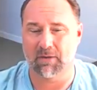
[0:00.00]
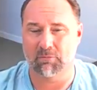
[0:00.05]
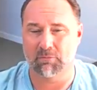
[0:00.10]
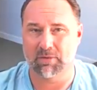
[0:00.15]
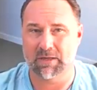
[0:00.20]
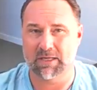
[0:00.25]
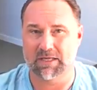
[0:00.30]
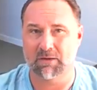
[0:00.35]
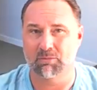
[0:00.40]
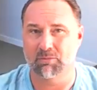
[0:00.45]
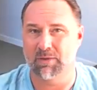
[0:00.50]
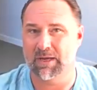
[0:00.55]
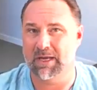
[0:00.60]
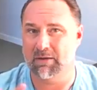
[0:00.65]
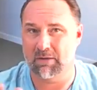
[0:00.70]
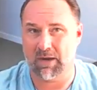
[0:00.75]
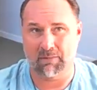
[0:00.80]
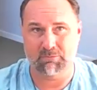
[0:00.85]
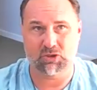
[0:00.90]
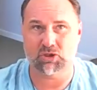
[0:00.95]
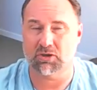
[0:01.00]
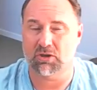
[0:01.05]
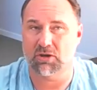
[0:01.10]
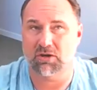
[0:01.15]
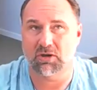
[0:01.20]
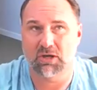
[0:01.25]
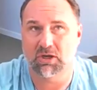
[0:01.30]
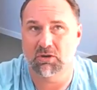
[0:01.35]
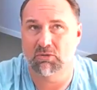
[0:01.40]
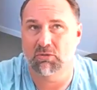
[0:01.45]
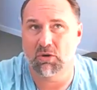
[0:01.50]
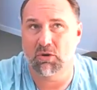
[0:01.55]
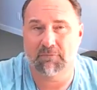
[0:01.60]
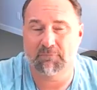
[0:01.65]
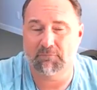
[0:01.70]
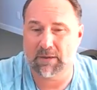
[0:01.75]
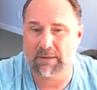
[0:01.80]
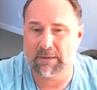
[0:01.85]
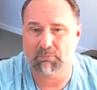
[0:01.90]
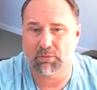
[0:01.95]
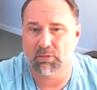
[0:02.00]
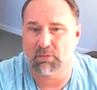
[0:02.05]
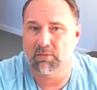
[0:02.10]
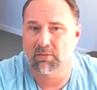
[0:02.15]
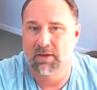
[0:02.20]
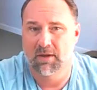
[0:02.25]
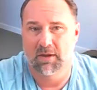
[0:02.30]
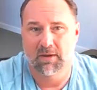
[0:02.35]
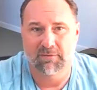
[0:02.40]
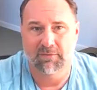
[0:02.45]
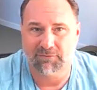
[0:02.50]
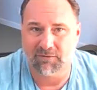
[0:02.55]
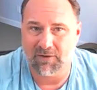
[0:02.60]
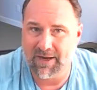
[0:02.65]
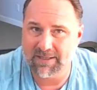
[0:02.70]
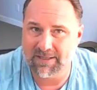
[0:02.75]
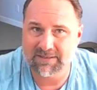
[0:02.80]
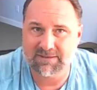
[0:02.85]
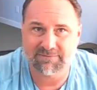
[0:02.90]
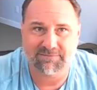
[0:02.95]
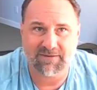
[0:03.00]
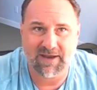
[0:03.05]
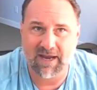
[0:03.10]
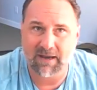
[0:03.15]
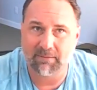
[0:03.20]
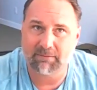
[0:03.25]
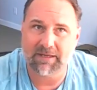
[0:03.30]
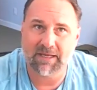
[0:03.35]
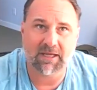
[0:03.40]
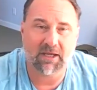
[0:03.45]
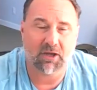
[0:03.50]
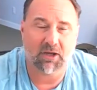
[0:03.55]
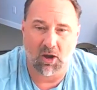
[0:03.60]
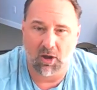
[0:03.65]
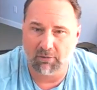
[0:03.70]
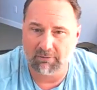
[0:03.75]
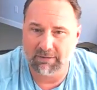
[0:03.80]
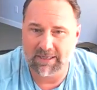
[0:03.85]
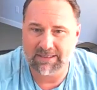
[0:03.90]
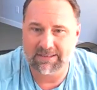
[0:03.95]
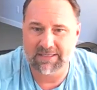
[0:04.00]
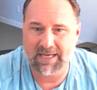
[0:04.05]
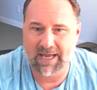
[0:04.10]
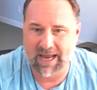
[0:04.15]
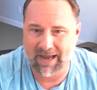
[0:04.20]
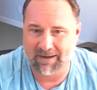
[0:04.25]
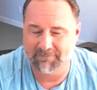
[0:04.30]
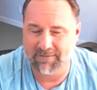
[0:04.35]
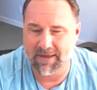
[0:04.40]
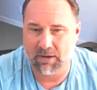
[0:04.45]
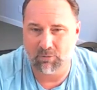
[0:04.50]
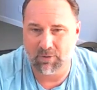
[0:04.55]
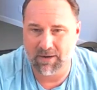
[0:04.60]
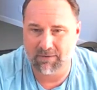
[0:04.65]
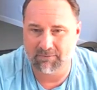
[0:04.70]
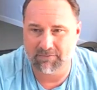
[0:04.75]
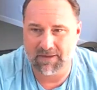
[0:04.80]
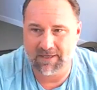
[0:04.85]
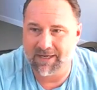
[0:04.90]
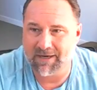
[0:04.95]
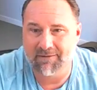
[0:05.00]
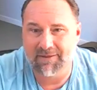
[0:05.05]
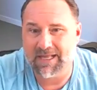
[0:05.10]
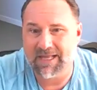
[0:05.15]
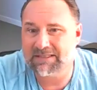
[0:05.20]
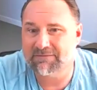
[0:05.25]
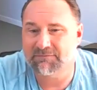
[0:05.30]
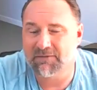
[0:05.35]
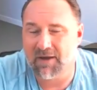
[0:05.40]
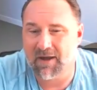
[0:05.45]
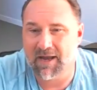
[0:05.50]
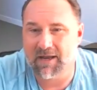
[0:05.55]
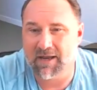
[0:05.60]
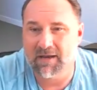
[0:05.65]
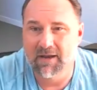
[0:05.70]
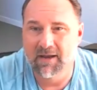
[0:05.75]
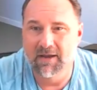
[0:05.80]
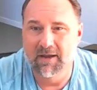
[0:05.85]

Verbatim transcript: And we, we, I'm sure you know of people, friends, family, colleagues that have that way of thinking, and that's fine.